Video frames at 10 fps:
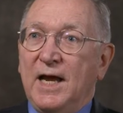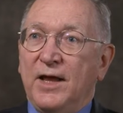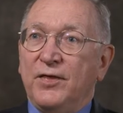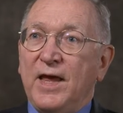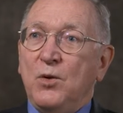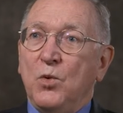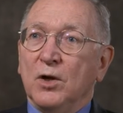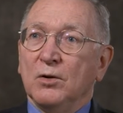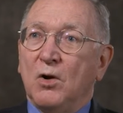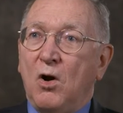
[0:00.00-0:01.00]
And they
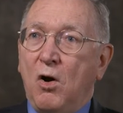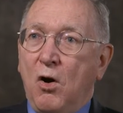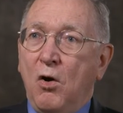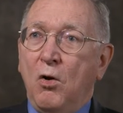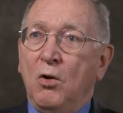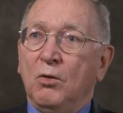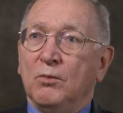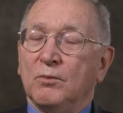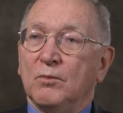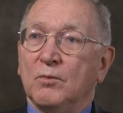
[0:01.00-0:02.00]
were all